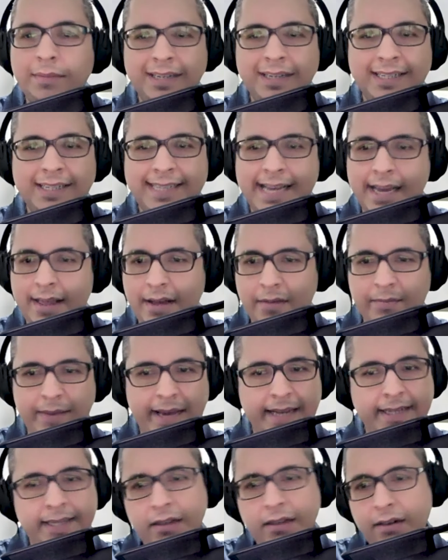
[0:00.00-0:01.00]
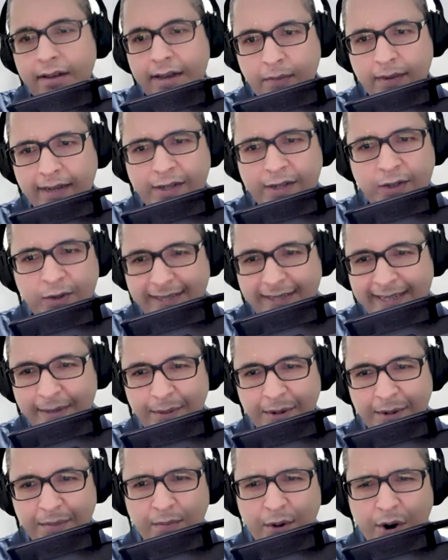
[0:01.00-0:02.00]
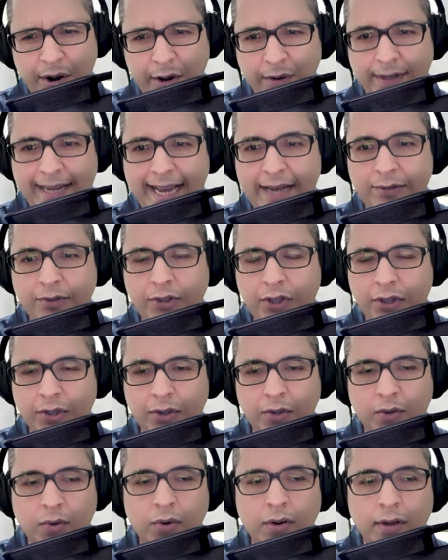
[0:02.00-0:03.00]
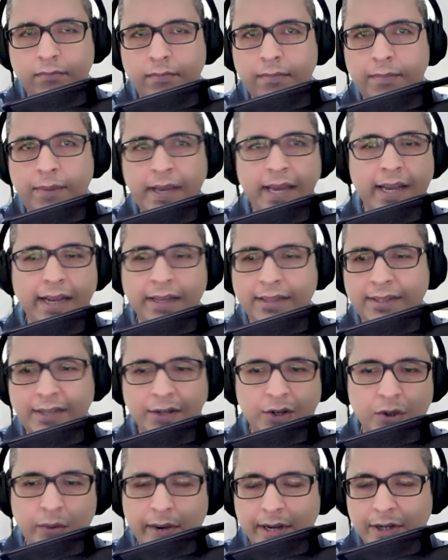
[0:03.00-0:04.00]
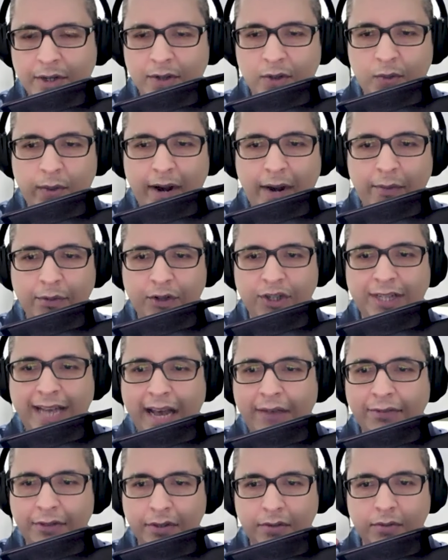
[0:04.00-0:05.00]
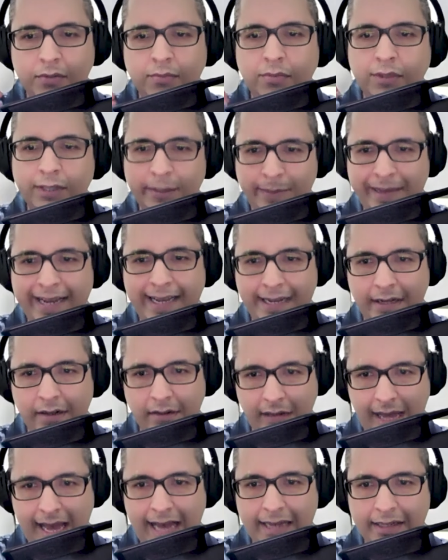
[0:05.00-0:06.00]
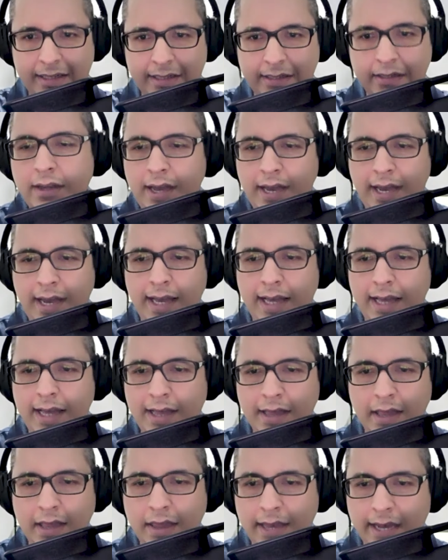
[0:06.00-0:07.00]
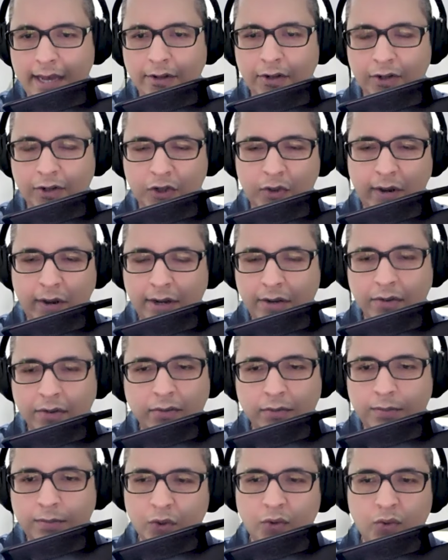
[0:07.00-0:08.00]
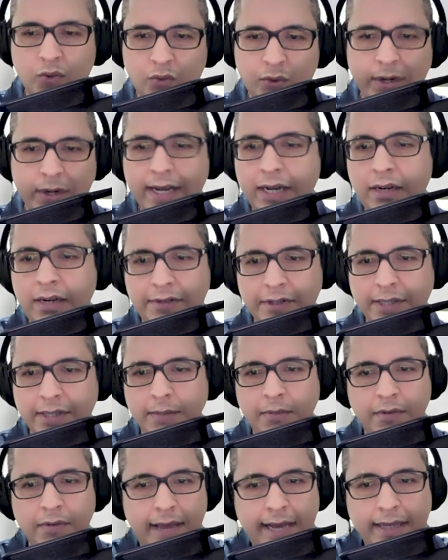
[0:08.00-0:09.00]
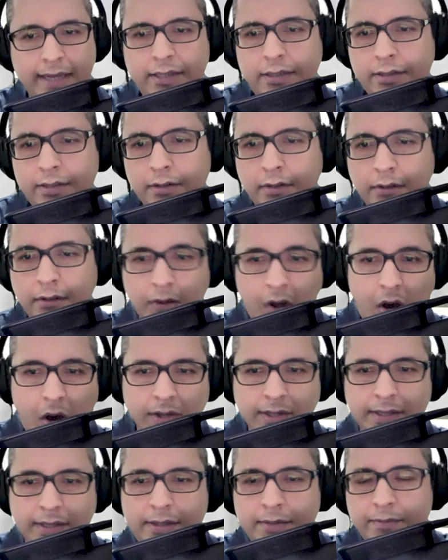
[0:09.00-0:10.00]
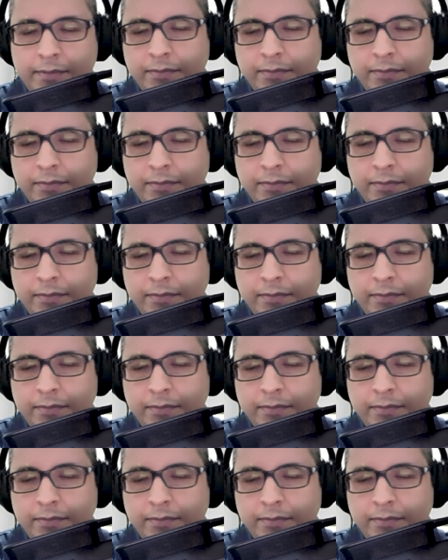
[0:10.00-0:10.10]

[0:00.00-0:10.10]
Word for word: going to say that basically it just simply boiled down to being in situations where I would just have to speak a lot and right. then just try to recover some of that lost